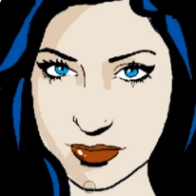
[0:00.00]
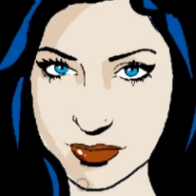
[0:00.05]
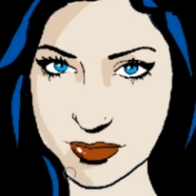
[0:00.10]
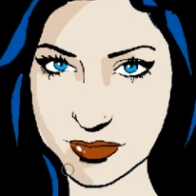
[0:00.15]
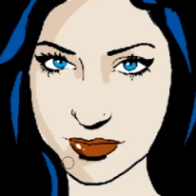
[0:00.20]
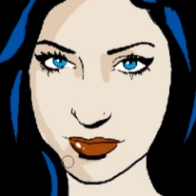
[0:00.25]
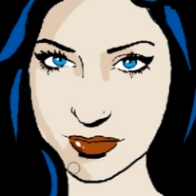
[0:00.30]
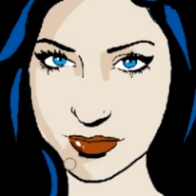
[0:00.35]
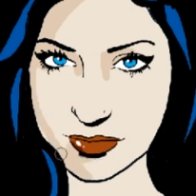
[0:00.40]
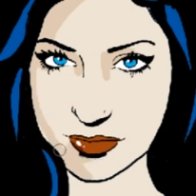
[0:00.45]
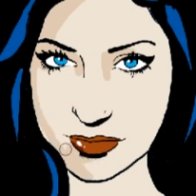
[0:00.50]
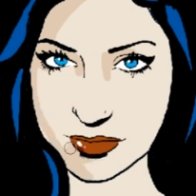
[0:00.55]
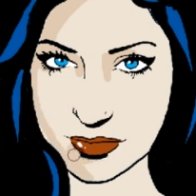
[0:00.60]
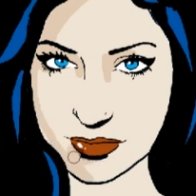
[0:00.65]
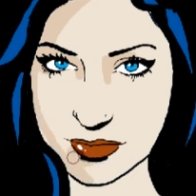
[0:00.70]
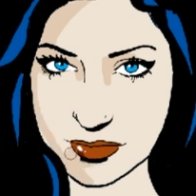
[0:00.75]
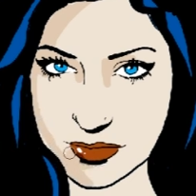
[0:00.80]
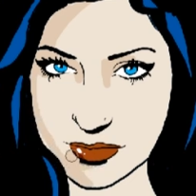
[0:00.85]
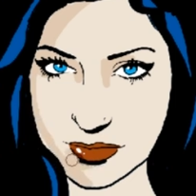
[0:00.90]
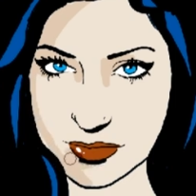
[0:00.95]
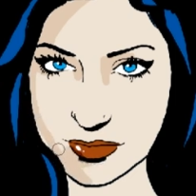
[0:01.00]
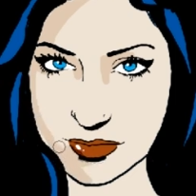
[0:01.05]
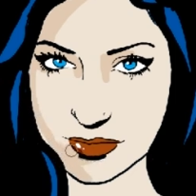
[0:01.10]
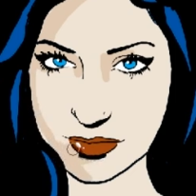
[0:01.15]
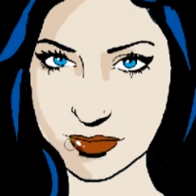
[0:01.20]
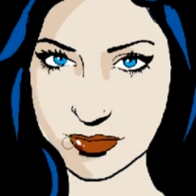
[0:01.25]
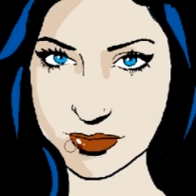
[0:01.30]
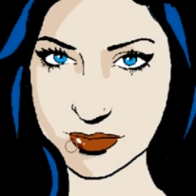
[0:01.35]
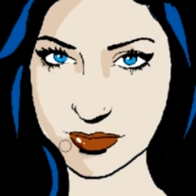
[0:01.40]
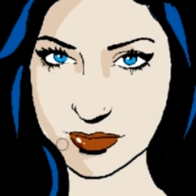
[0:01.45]

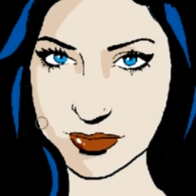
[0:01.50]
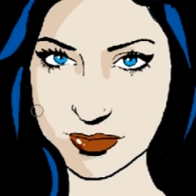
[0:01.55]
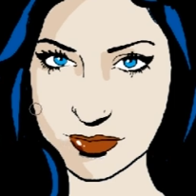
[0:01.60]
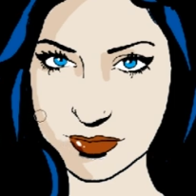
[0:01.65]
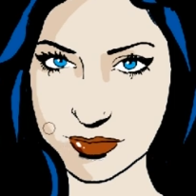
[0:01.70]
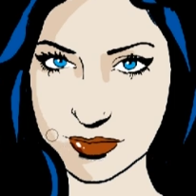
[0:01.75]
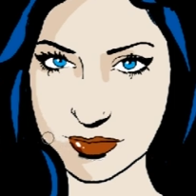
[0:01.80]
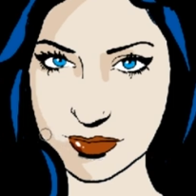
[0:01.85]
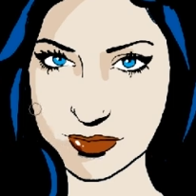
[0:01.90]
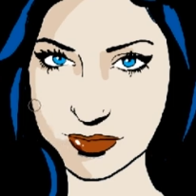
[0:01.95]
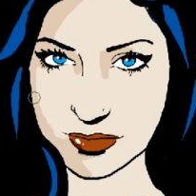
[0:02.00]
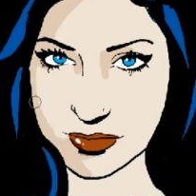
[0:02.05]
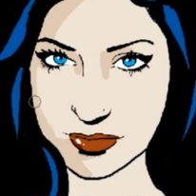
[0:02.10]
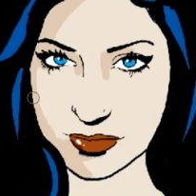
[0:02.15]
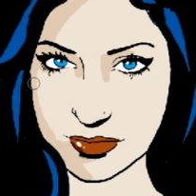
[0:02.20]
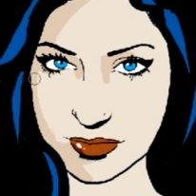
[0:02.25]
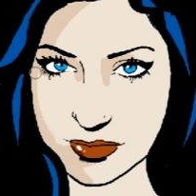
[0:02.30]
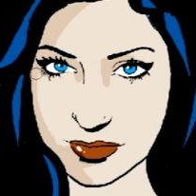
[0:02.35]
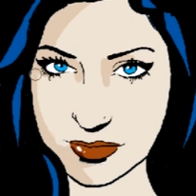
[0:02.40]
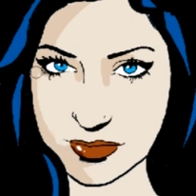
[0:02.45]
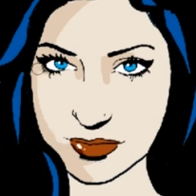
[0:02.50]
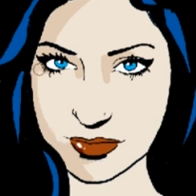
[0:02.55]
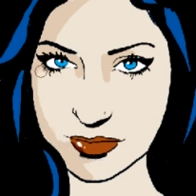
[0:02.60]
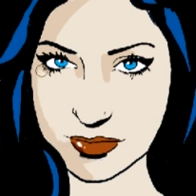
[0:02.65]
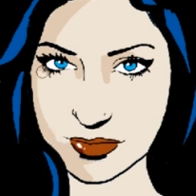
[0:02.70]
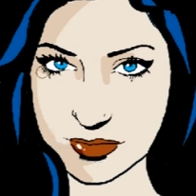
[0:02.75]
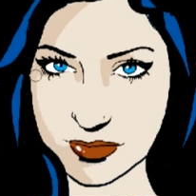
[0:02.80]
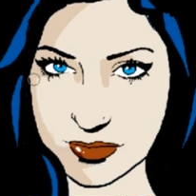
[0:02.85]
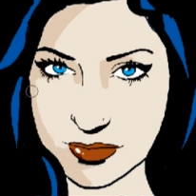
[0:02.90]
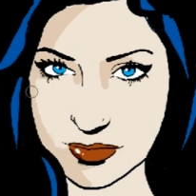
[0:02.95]

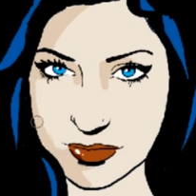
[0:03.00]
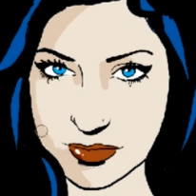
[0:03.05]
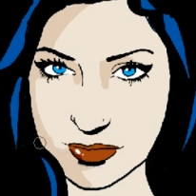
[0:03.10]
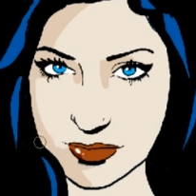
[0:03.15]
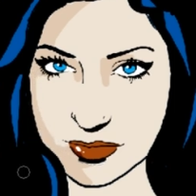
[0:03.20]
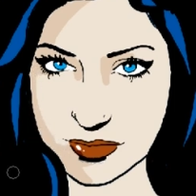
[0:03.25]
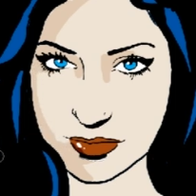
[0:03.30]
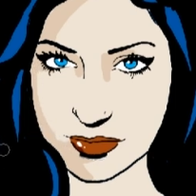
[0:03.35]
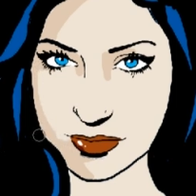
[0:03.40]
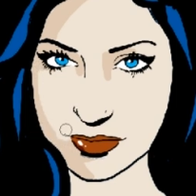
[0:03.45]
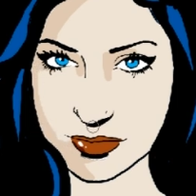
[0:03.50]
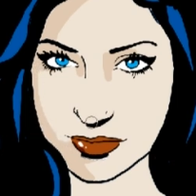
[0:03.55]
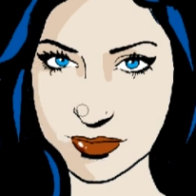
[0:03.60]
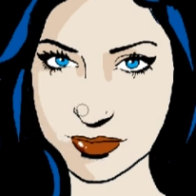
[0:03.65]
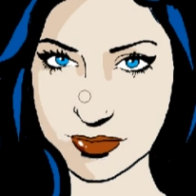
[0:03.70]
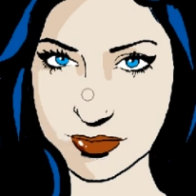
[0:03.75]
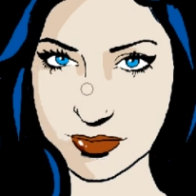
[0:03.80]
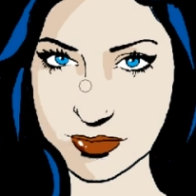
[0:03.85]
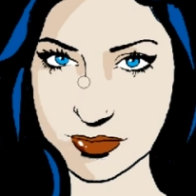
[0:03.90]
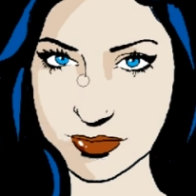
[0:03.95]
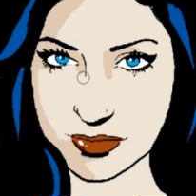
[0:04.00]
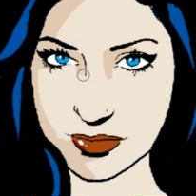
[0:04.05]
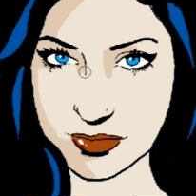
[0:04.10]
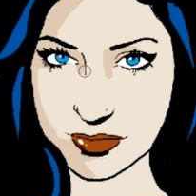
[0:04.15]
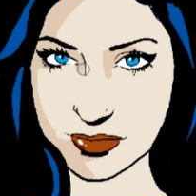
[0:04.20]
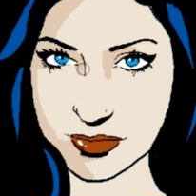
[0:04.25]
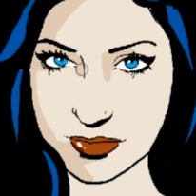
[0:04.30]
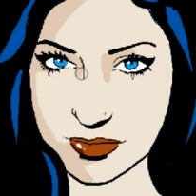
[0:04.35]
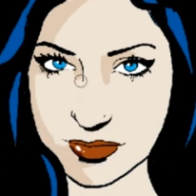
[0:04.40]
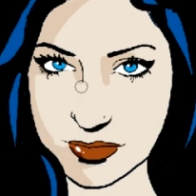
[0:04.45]
(silence)